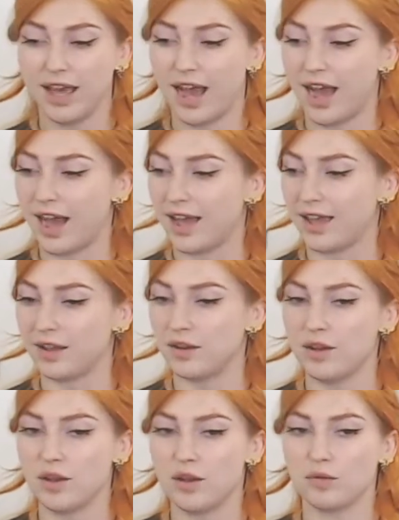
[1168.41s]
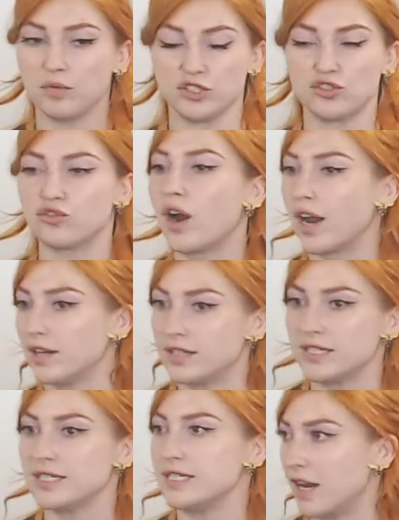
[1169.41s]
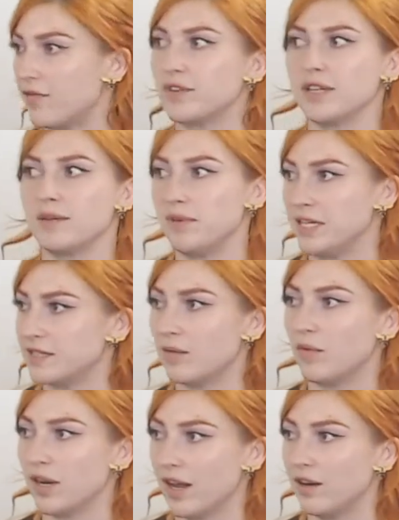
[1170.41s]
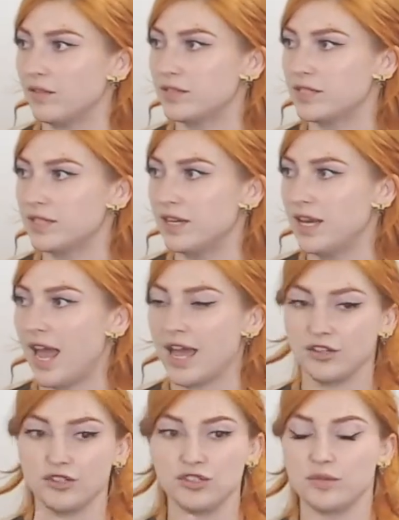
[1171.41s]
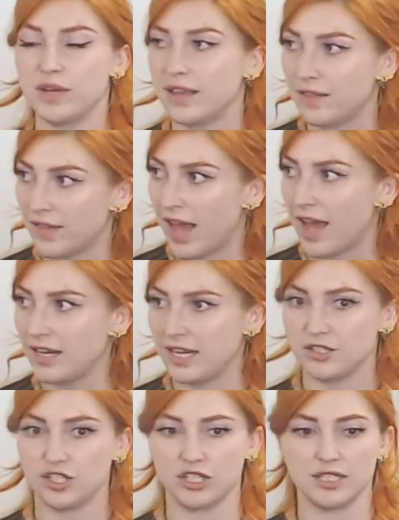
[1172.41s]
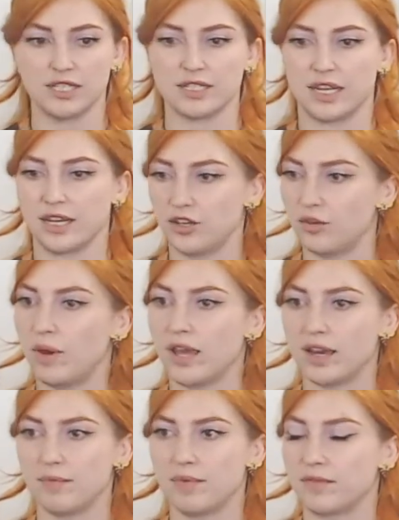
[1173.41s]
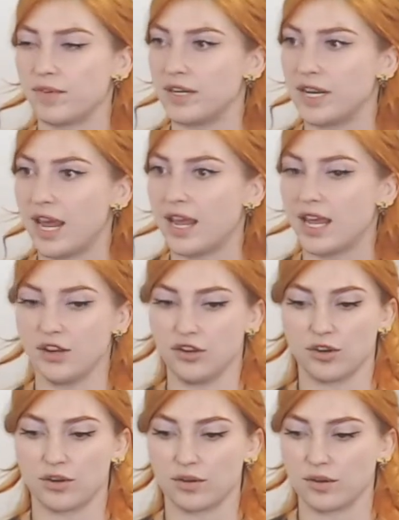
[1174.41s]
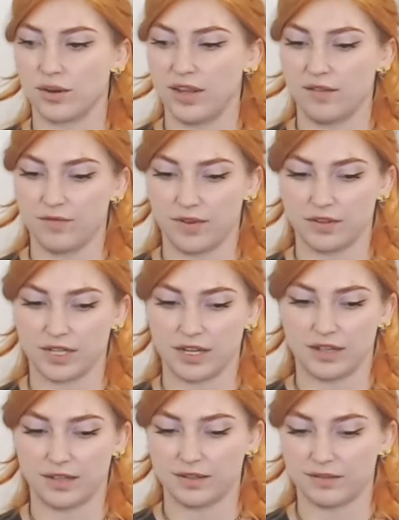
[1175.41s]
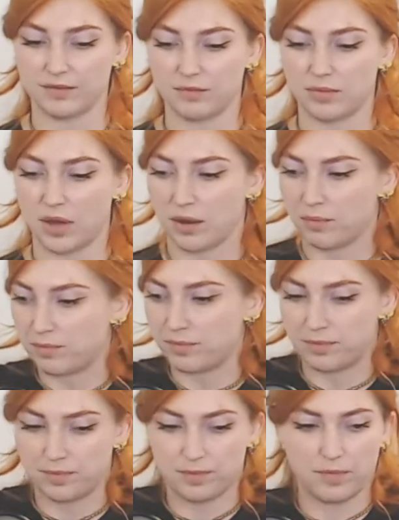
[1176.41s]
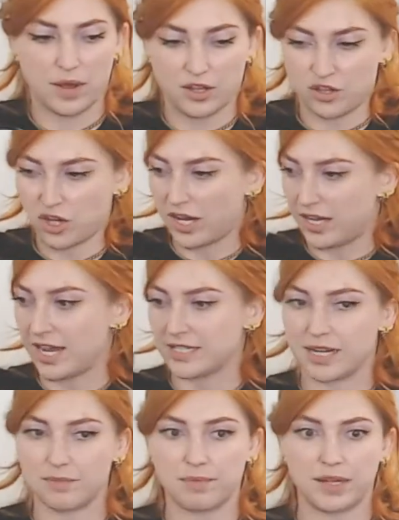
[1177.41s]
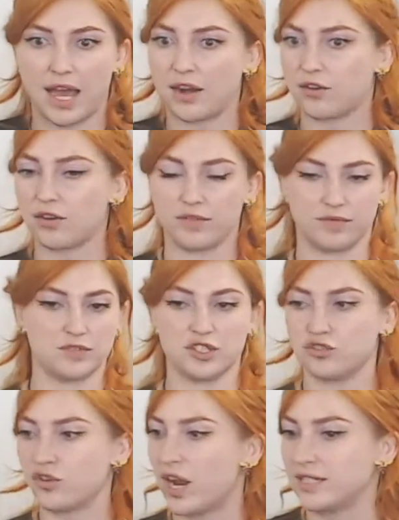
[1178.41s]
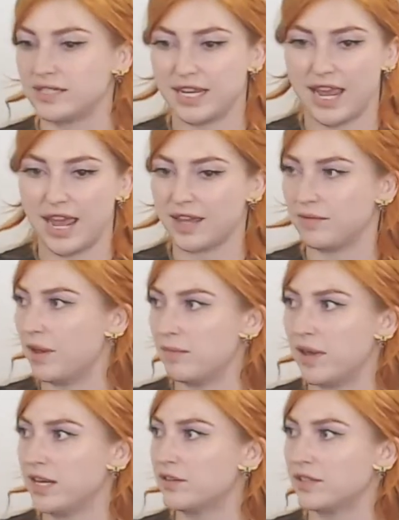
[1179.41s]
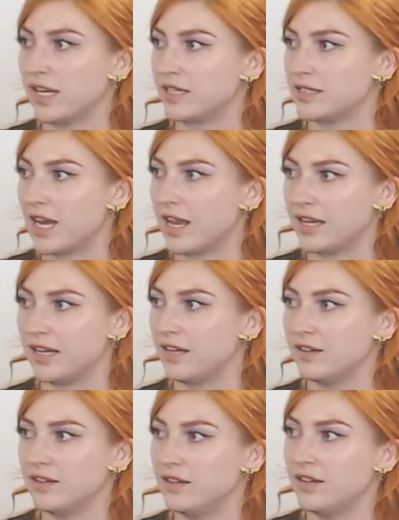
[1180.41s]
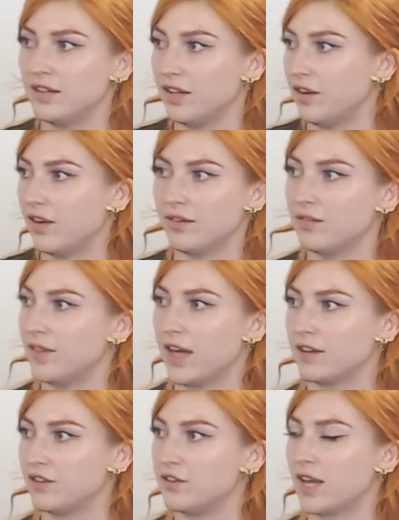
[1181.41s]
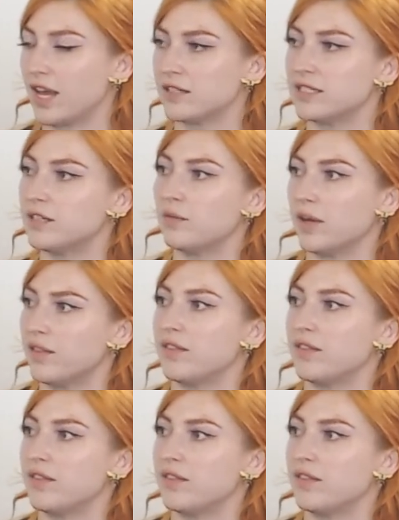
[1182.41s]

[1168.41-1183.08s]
I was trying to definitely be someone else. And doing that, it just is like you wake up every day and it feels like a gigantic platter of stress and mental anxiety. that you can't deal with.